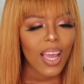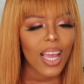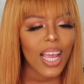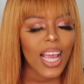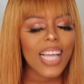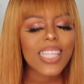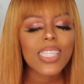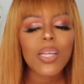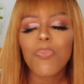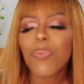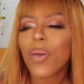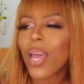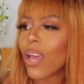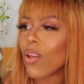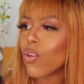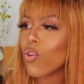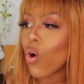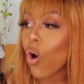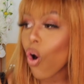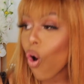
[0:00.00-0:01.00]
It depends.
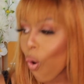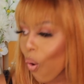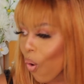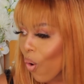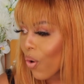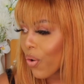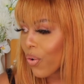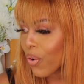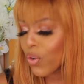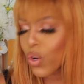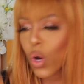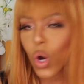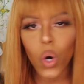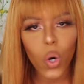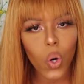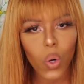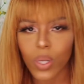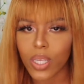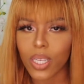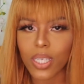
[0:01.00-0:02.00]
Yo,
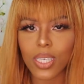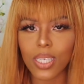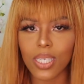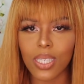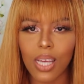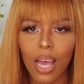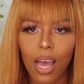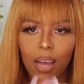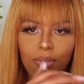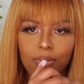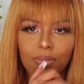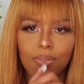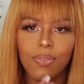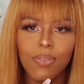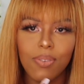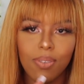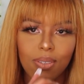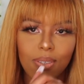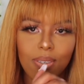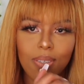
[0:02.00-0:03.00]
no, this is tough.
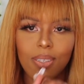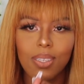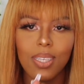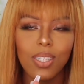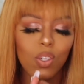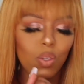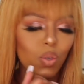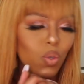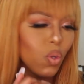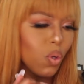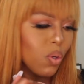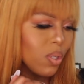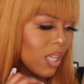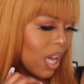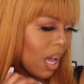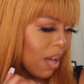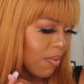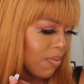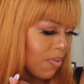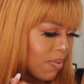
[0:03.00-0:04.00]
This is so
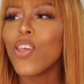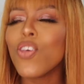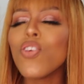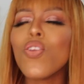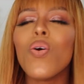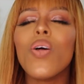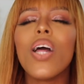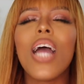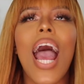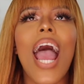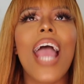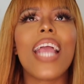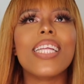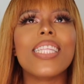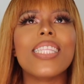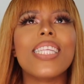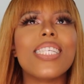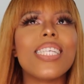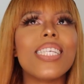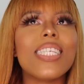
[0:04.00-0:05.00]
tough. You know,
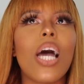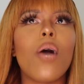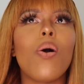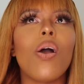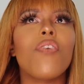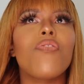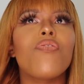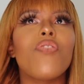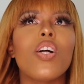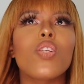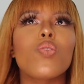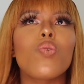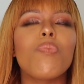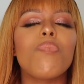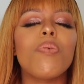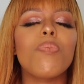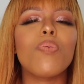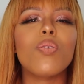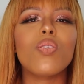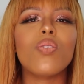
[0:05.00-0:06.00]
this is how I felt when
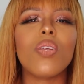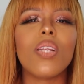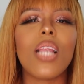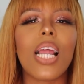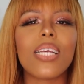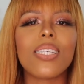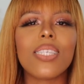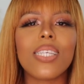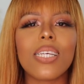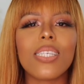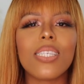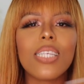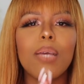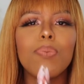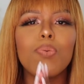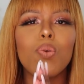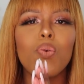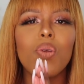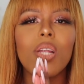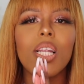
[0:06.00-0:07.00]
people's like sex
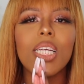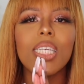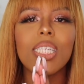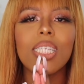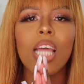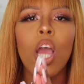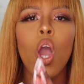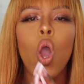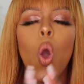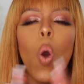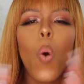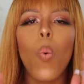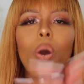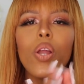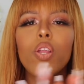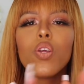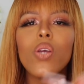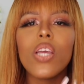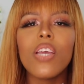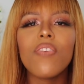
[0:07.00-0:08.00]
tapes were released. What
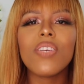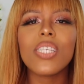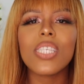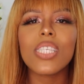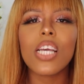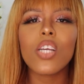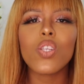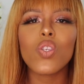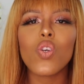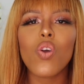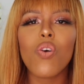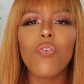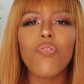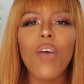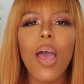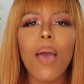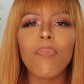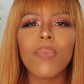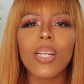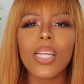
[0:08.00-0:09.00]
do you even say to your
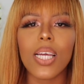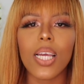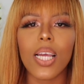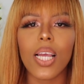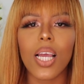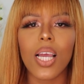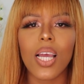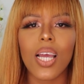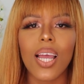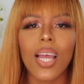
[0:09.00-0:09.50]
family?